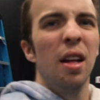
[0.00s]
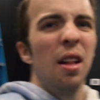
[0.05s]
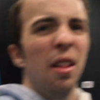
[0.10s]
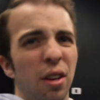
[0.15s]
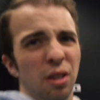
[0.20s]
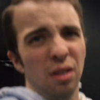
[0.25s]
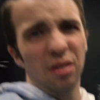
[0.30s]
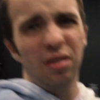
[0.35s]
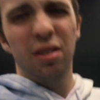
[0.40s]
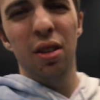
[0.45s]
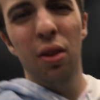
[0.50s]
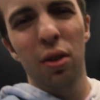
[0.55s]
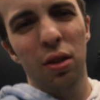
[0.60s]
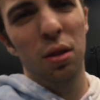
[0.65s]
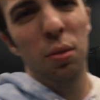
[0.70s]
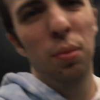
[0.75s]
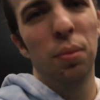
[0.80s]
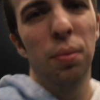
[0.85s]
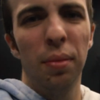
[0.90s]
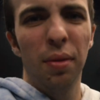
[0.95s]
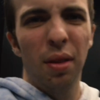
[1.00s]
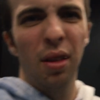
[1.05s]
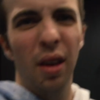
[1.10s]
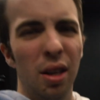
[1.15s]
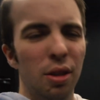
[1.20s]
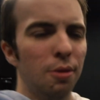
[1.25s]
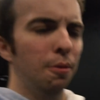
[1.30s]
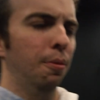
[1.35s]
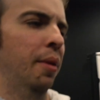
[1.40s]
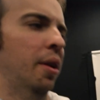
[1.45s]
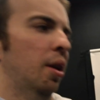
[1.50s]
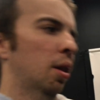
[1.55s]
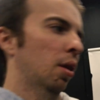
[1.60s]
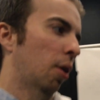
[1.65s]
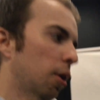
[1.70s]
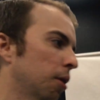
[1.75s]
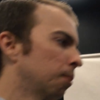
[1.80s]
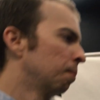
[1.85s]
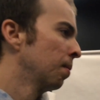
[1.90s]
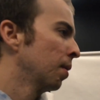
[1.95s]
there's still some things for me to
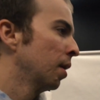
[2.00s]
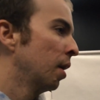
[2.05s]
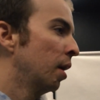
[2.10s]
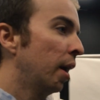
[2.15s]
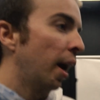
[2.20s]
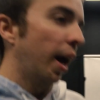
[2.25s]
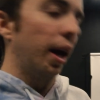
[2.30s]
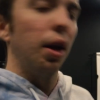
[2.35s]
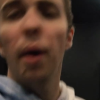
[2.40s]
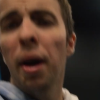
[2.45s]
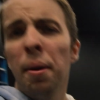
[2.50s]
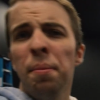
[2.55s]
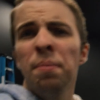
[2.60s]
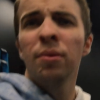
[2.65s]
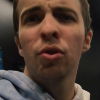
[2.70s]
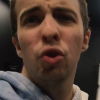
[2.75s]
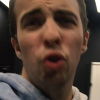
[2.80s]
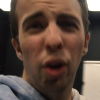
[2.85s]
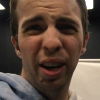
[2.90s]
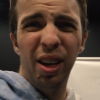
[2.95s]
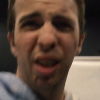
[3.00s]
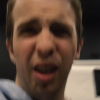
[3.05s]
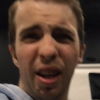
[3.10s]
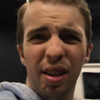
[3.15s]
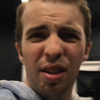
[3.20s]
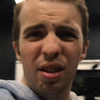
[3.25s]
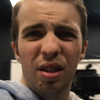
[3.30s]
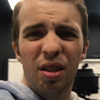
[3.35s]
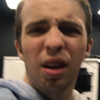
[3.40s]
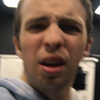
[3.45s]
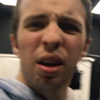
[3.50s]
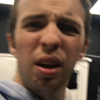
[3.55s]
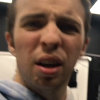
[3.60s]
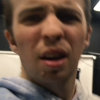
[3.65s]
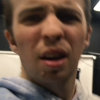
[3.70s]
learn. Anyway, training is